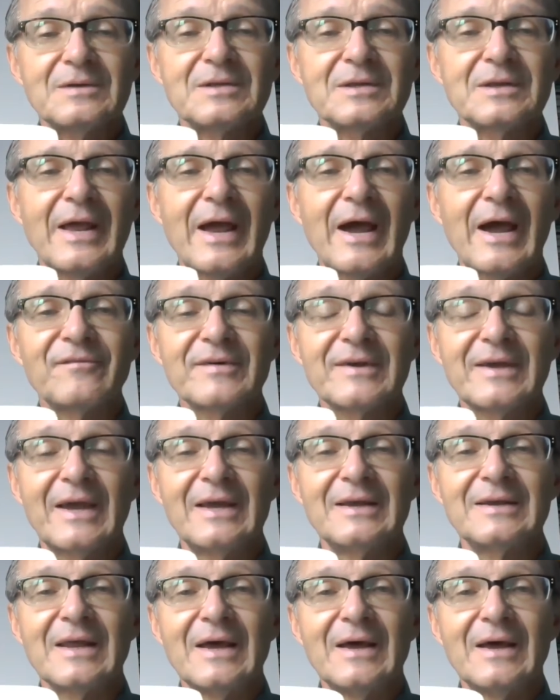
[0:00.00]
to
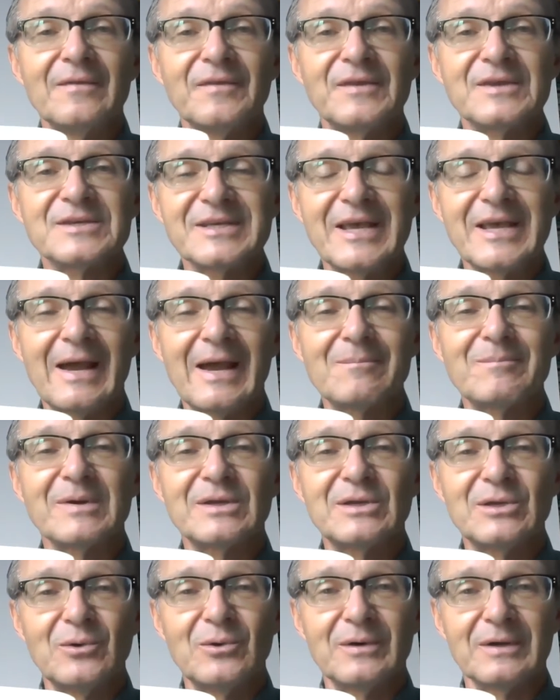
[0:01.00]
navigate this
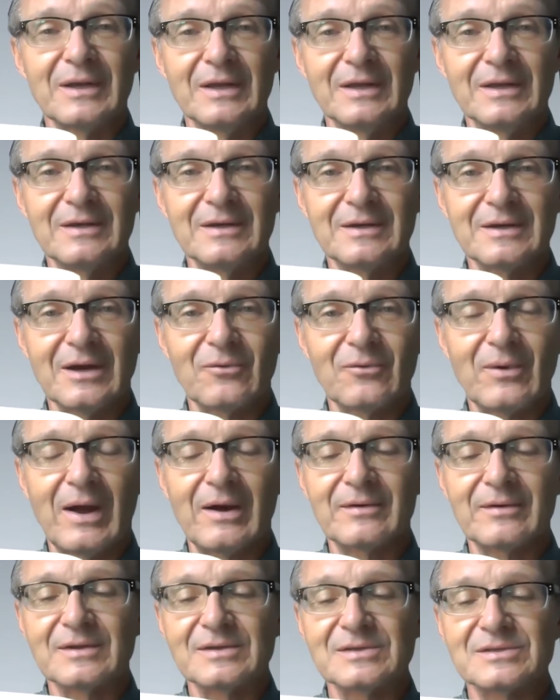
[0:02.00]
ambiguity
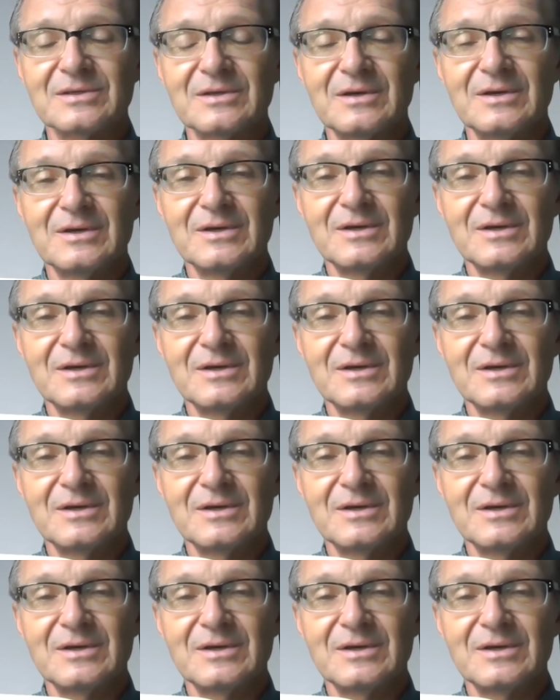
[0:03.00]
around us.